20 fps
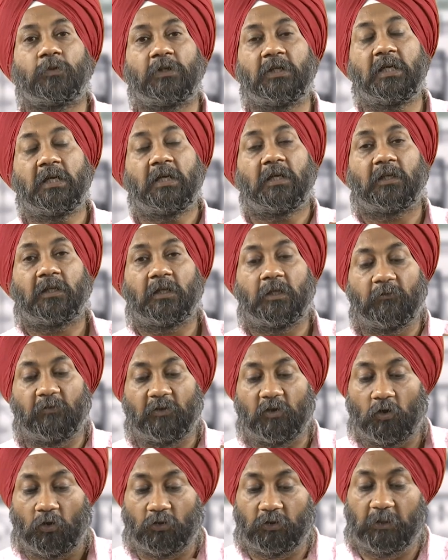be
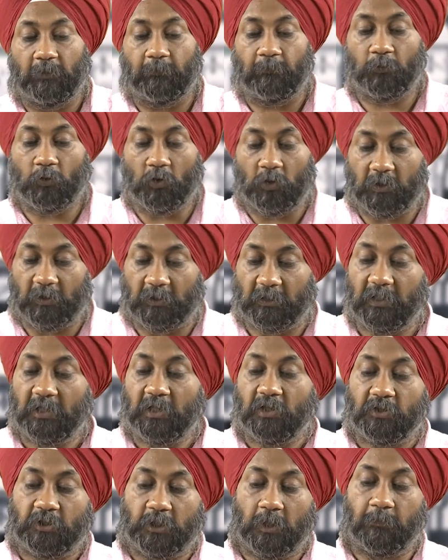given on the product.
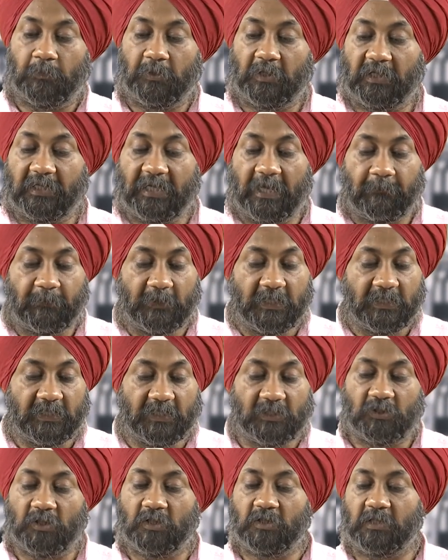Typical
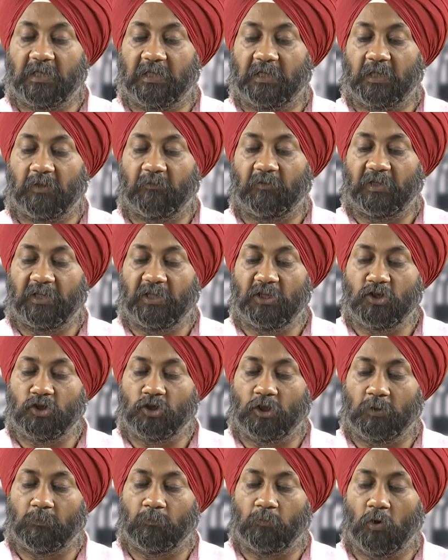applications are given
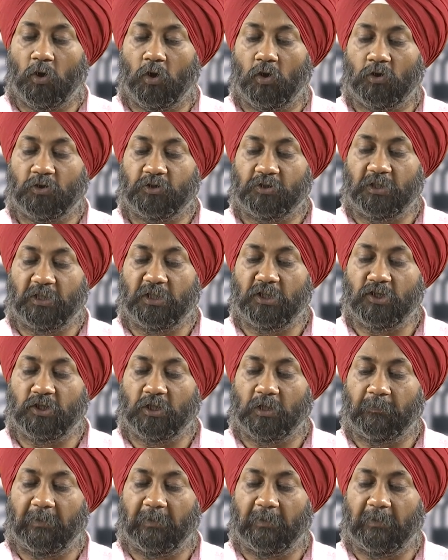engine blocks, engine